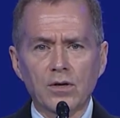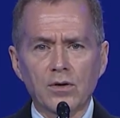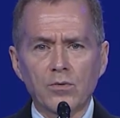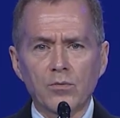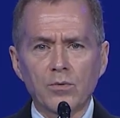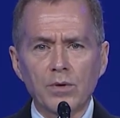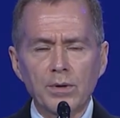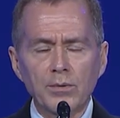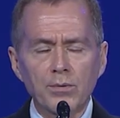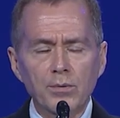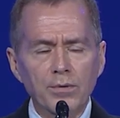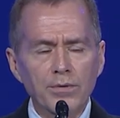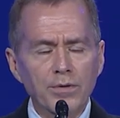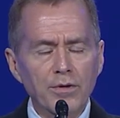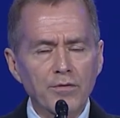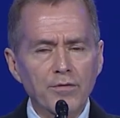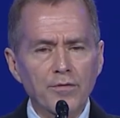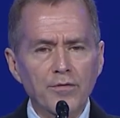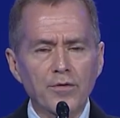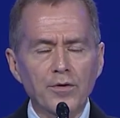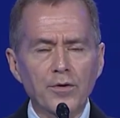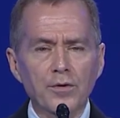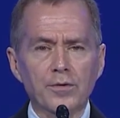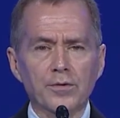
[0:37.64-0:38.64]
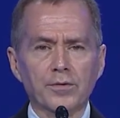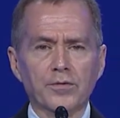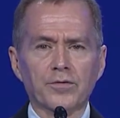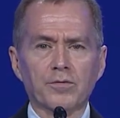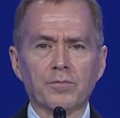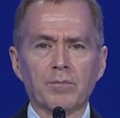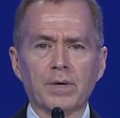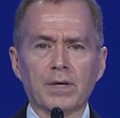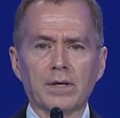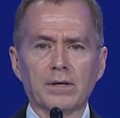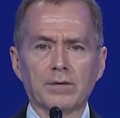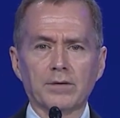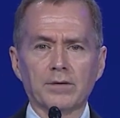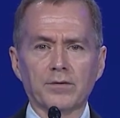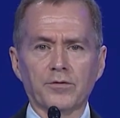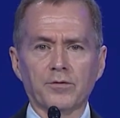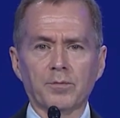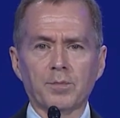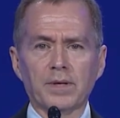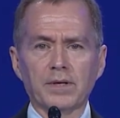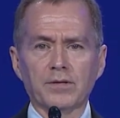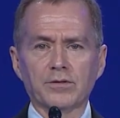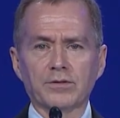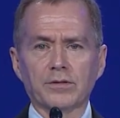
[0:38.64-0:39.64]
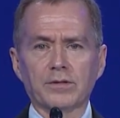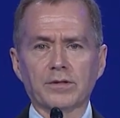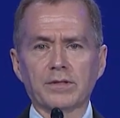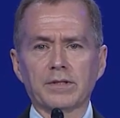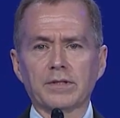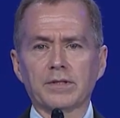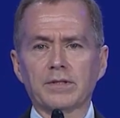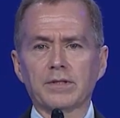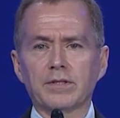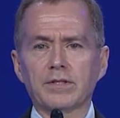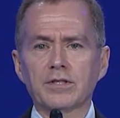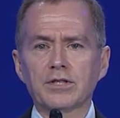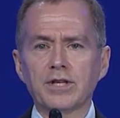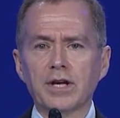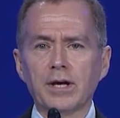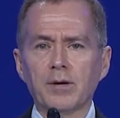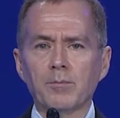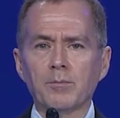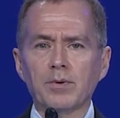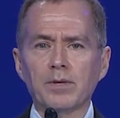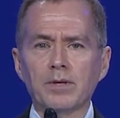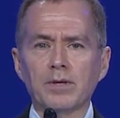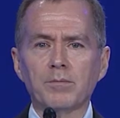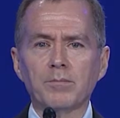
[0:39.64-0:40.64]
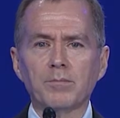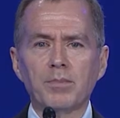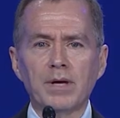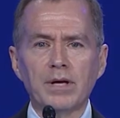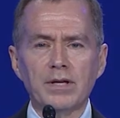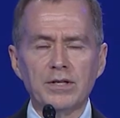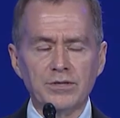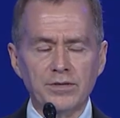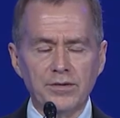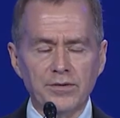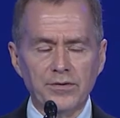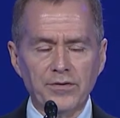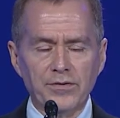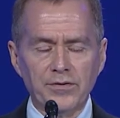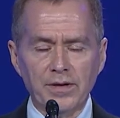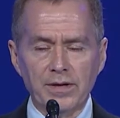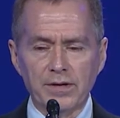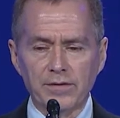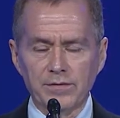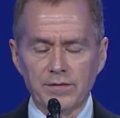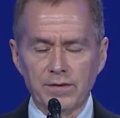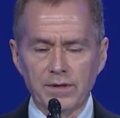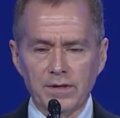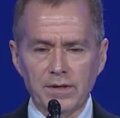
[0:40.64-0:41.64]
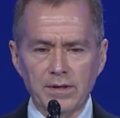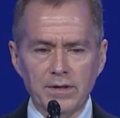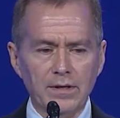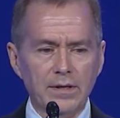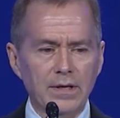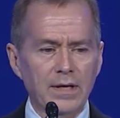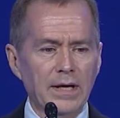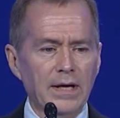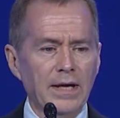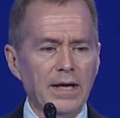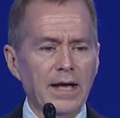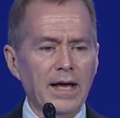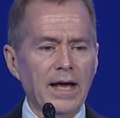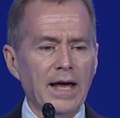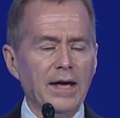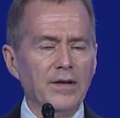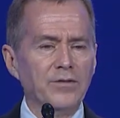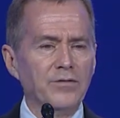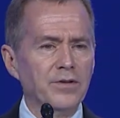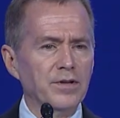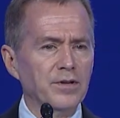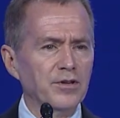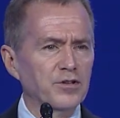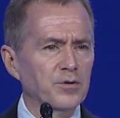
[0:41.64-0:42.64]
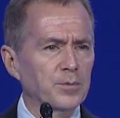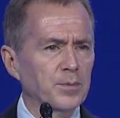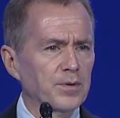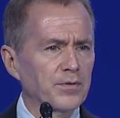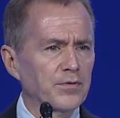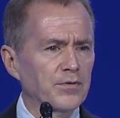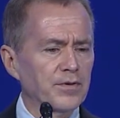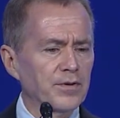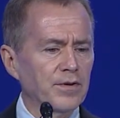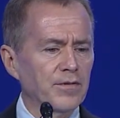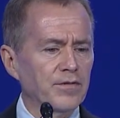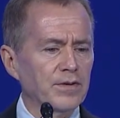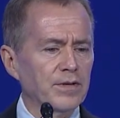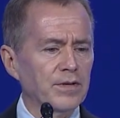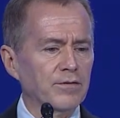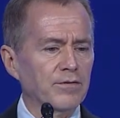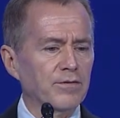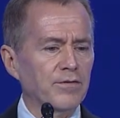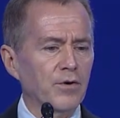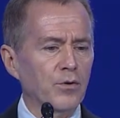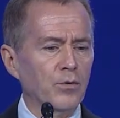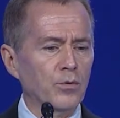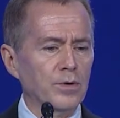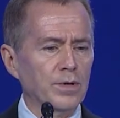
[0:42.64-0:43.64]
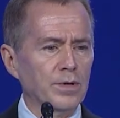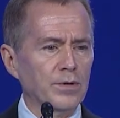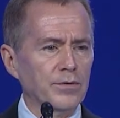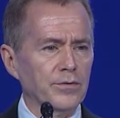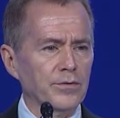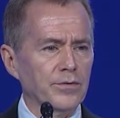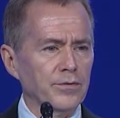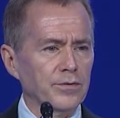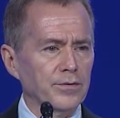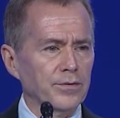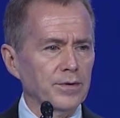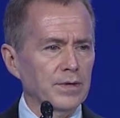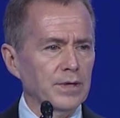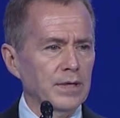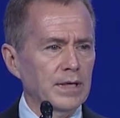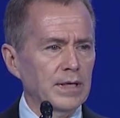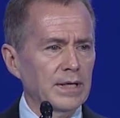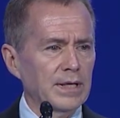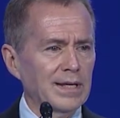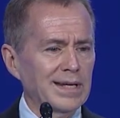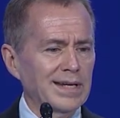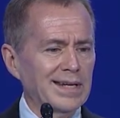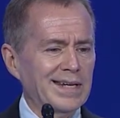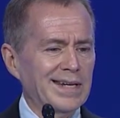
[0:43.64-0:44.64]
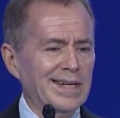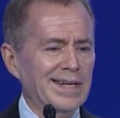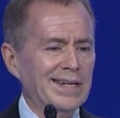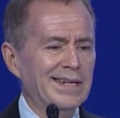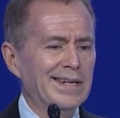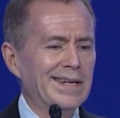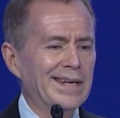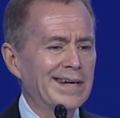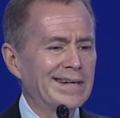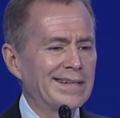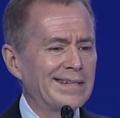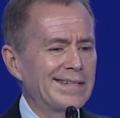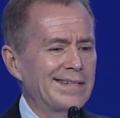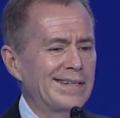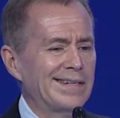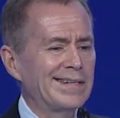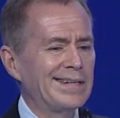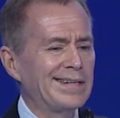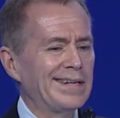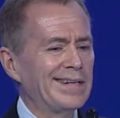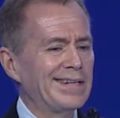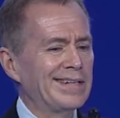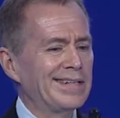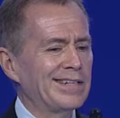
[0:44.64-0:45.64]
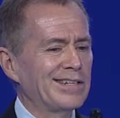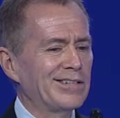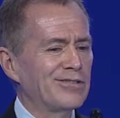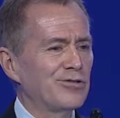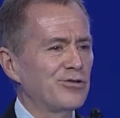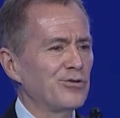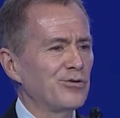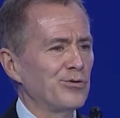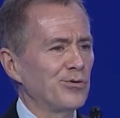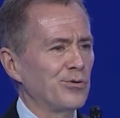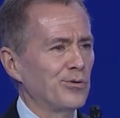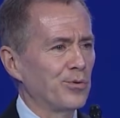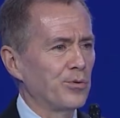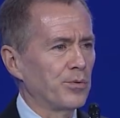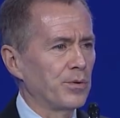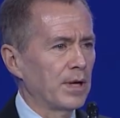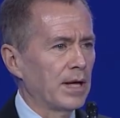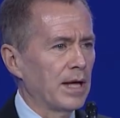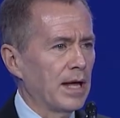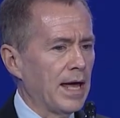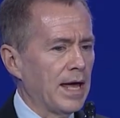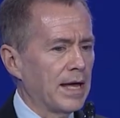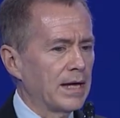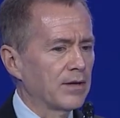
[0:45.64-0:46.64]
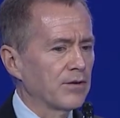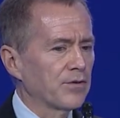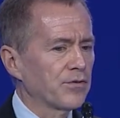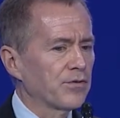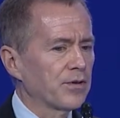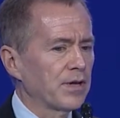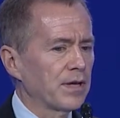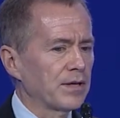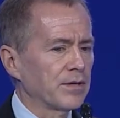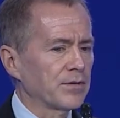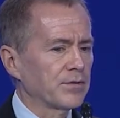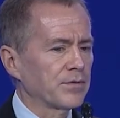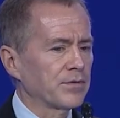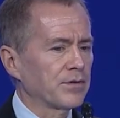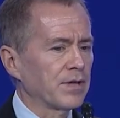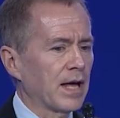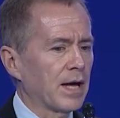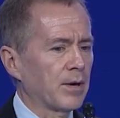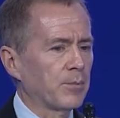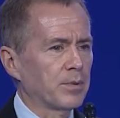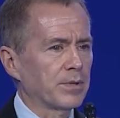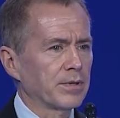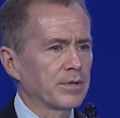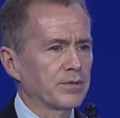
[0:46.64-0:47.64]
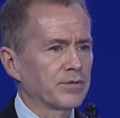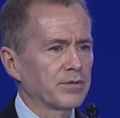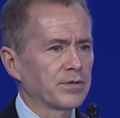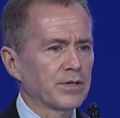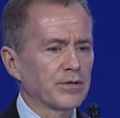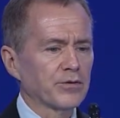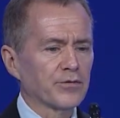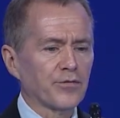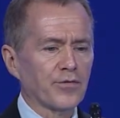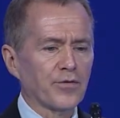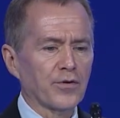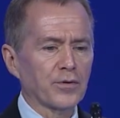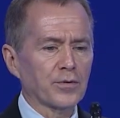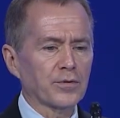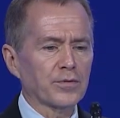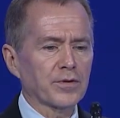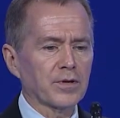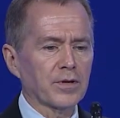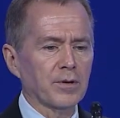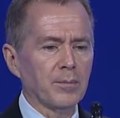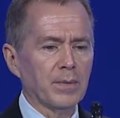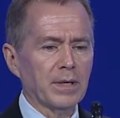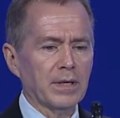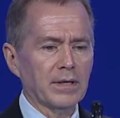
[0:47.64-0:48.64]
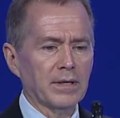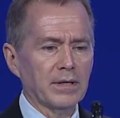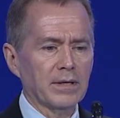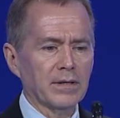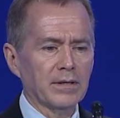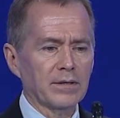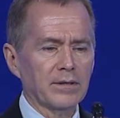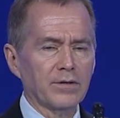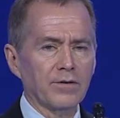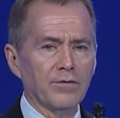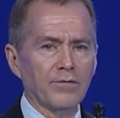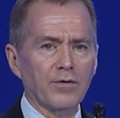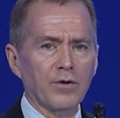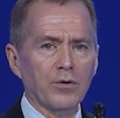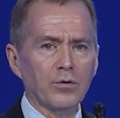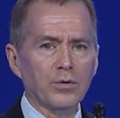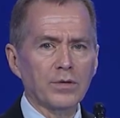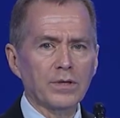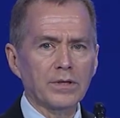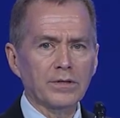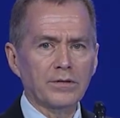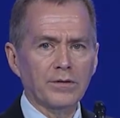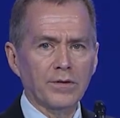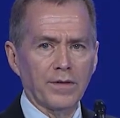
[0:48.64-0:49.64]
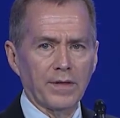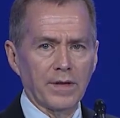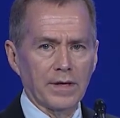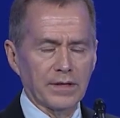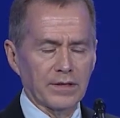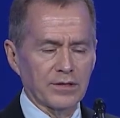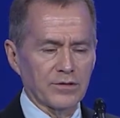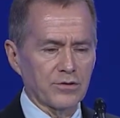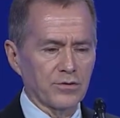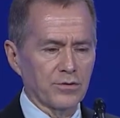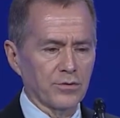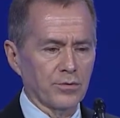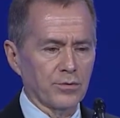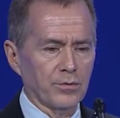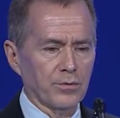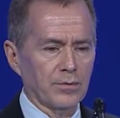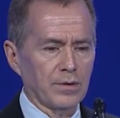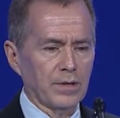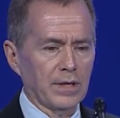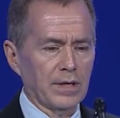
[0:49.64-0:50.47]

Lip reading: We were the first medical specialty to champion patient safety as a specific focus. In 1982, ASA established its first committee devoted to the issue,